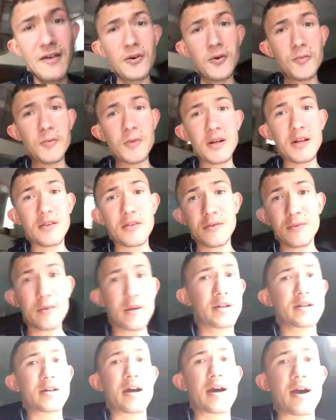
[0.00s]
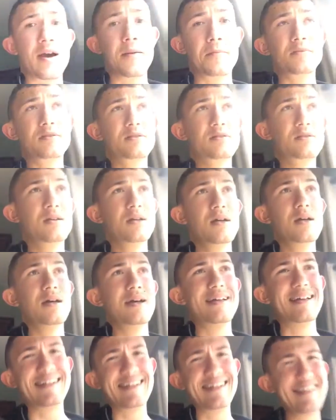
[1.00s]
opened it 3 times,
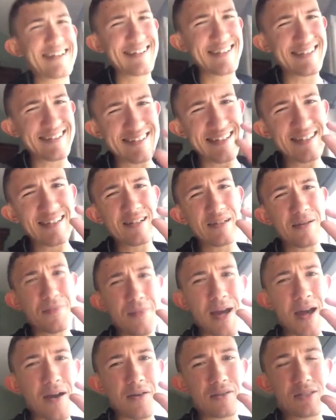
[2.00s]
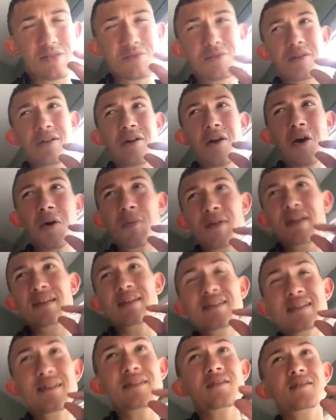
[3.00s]
little amounts. And when you open
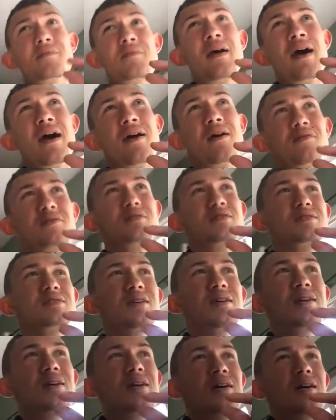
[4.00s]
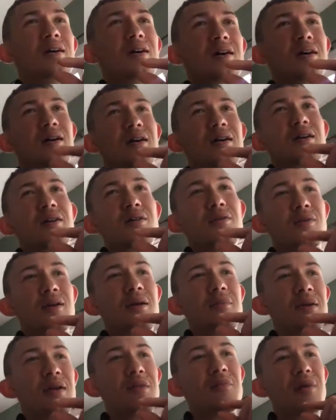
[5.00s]
it little amounts, what
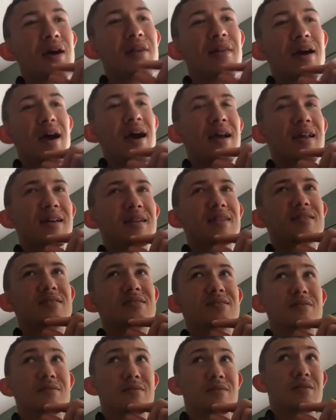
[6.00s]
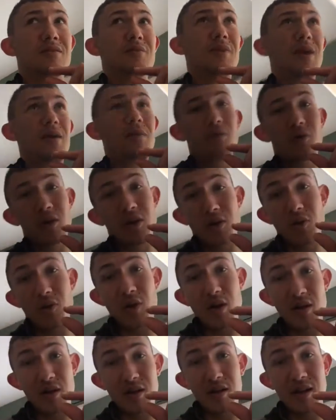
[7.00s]
I mean by that is maybe when you're
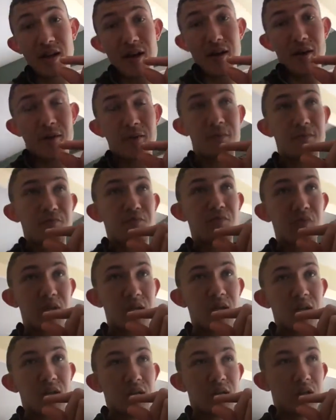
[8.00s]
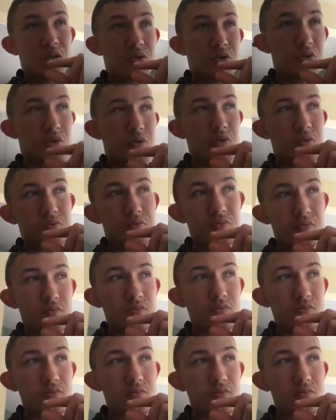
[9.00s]
working out, you